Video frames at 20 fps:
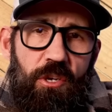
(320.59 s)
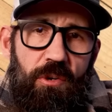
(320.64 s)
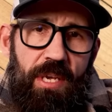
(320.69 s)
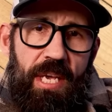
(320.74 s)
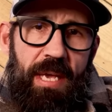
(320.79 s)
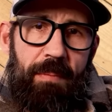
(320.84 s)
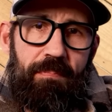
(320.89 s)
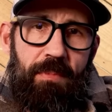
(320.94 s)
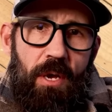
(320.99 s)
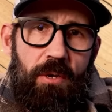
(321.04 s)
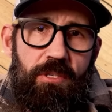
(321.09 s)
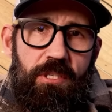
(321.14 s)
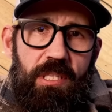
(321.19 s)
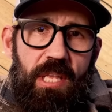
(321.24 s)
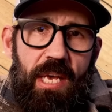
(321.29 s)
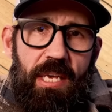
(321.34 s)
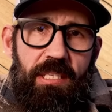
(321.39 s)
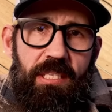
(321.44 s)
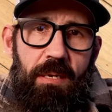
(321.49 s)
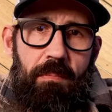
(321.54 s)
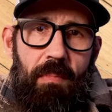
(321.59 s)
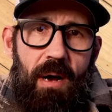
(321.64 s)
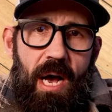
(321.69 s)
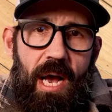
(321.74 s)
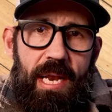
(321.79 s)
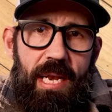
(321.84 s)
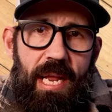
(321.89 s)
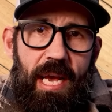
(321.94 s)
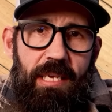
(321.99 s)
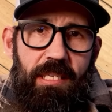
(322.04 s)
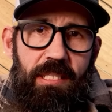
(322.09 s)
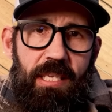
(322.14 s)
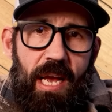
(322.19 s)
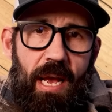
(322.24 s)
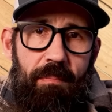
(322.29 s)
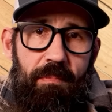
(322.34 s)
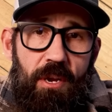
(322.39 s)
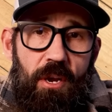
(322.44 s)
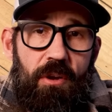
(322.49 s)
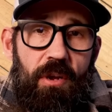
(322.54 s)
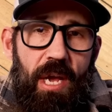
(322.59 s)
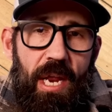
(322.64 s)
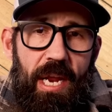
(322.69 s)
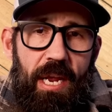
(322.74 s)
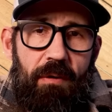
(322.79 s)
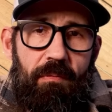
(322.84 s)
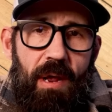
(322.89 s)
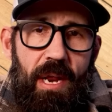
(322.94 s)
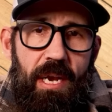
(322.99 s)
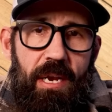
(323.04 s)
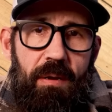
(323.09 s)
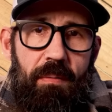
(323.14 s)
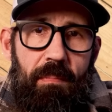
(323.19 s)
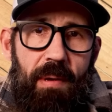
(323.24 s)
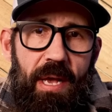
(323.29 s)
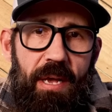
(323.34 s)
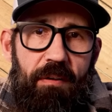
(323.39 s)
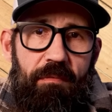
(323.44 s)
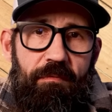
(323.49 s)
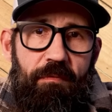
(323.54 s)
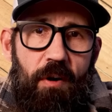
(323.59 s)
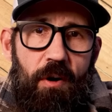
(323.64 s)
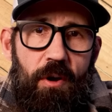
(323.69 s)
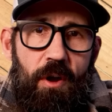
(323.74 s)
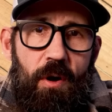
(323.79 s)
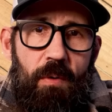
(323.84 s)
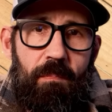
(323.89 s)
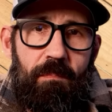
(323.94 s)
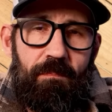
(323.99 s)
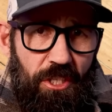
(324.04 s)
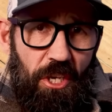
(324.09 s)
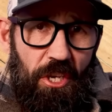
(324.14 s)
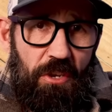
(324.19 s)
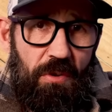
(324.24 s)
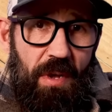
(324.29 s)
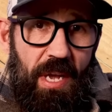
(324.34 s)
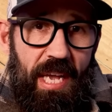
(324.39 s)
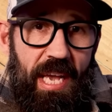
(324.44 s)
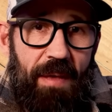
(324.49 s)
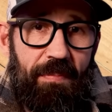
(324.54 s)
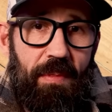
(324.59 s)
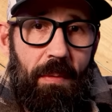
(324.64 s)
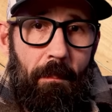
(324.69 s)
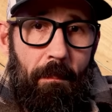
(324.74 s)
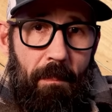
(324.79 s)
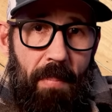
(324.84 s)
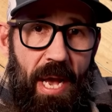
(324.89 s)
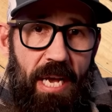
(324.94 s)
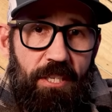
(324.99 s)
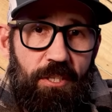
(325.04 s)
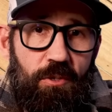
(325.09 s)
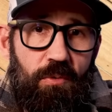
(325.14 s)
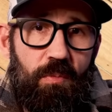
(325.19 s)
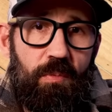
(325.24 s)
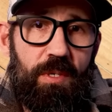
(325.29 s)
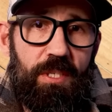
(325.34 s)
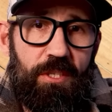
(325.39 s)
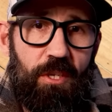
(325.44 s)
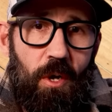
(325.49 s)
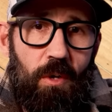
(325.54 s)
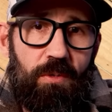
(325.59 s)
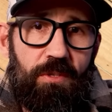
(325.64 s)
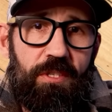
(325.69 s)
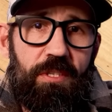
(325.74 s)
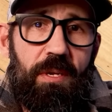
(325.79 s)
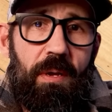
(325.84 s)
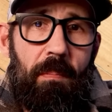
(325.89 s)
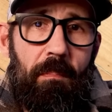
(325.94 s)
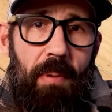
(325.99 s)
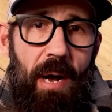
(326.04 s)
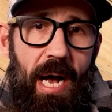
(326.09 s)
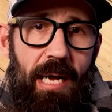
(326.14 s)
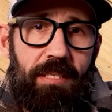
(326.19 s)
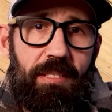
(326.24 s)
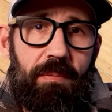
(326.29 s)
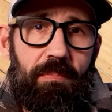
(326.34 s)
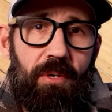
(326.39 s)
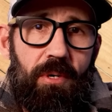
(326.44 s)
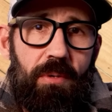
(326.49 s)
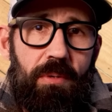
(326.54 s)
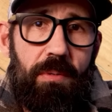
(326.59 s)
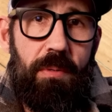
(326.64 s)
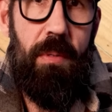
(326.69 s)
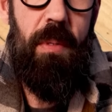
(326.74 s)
So keep those things in mind next time you're getting ready to make a photo so you can get the best results possible.